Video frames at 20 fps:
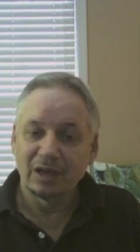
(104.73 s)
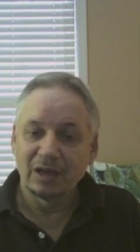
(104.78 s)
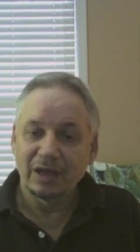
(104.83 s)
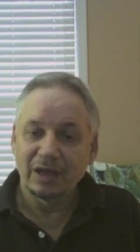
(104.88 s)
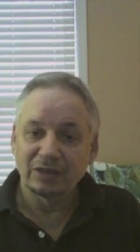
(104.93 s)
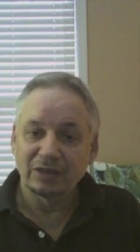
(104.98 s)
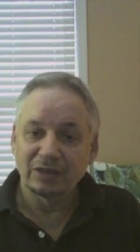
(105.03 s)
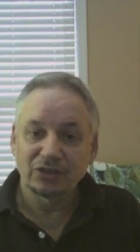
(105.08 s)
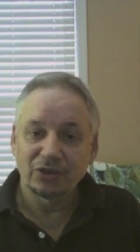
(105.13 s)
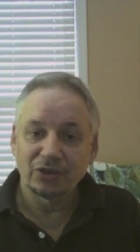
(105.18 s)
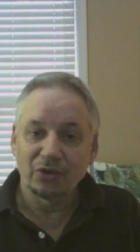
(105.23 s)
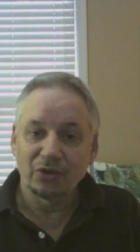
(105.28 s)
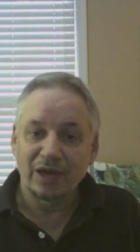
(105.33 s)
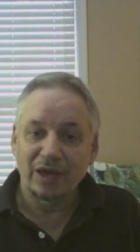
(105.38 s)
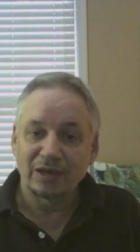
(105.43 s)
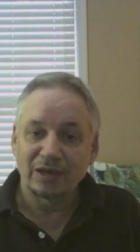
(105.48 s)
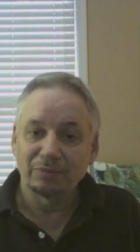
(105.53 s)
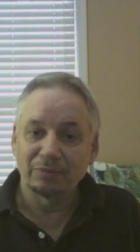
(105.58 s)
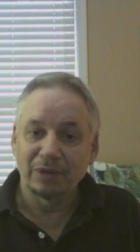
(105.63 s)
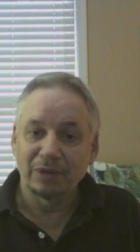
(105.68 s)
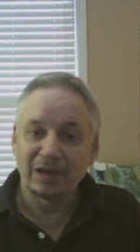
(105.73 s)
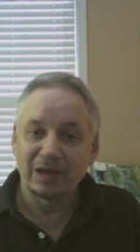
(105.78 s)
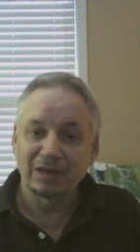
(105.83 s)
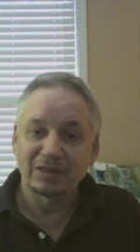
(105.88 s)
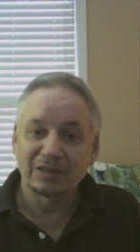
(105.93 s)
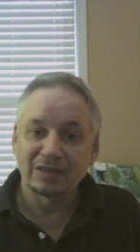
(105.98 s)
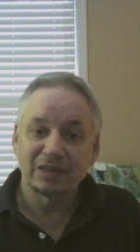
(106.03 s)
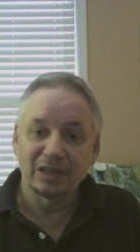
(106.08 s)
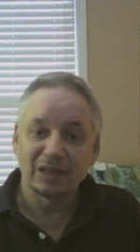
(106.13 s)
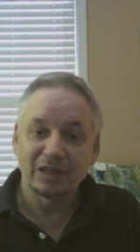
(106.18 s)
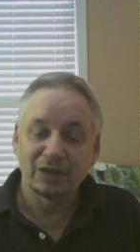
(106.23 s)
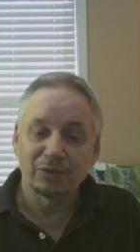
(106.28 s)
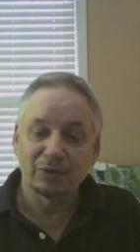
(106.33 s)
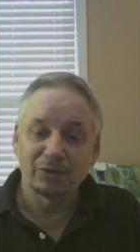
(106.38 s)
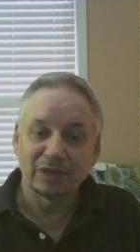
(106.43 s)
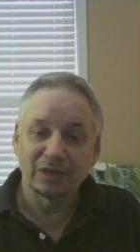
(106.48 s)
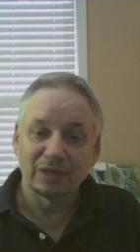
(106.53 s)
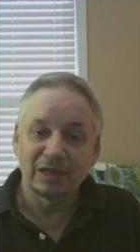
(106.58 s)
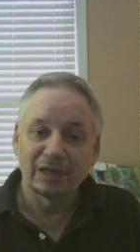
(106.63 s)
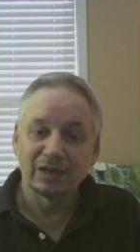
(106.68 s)
And so that applies
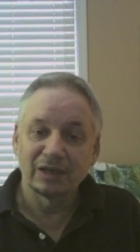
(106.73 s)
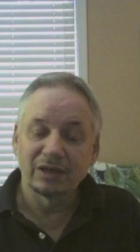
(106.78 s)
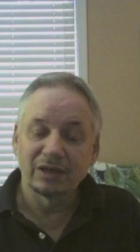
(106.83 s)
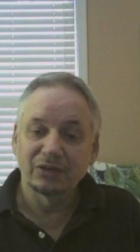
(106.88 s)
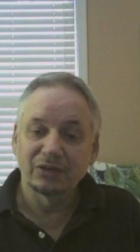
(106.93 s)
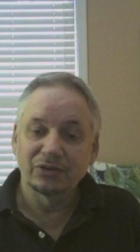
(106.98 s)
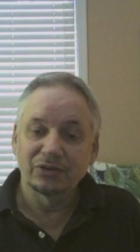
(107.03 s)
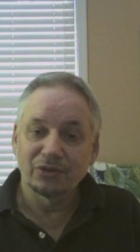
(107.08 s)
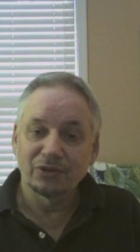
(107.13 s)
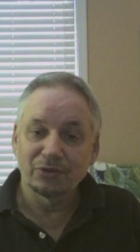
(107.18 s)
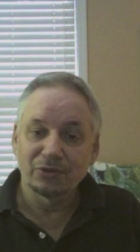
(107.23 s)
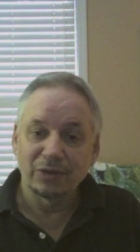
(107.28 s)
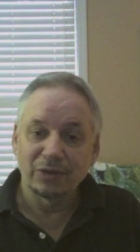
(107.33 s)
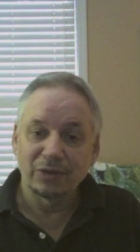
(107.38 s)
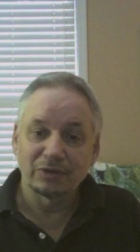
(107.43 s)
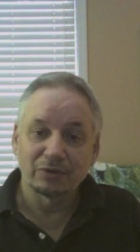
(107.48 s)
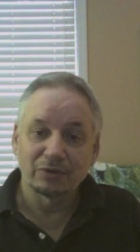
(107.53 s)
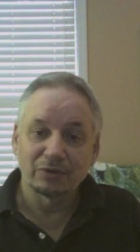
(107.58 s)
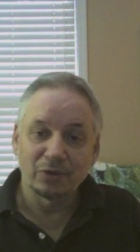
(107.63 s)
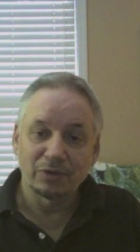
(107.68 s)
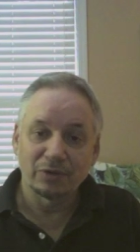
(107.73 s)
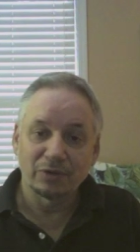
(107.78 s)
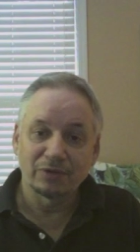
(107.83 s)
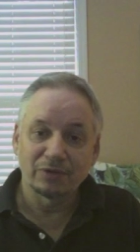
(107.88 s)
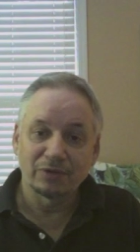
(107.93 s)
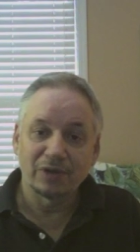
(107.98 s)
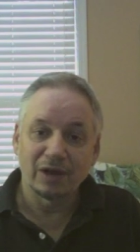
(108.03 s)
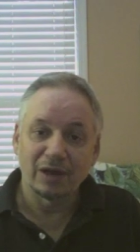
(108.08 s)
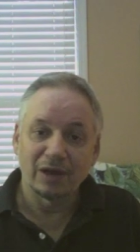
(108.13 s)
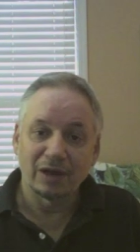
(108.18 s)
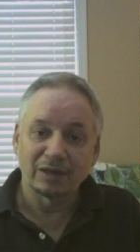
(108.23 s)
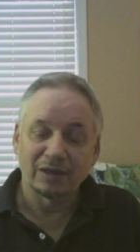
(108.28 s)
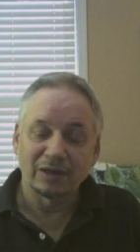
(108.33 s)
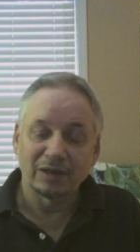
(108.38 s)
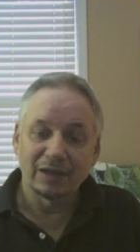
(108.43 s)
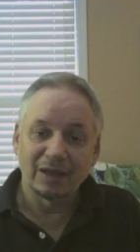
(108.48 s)
equally to the written Word of God.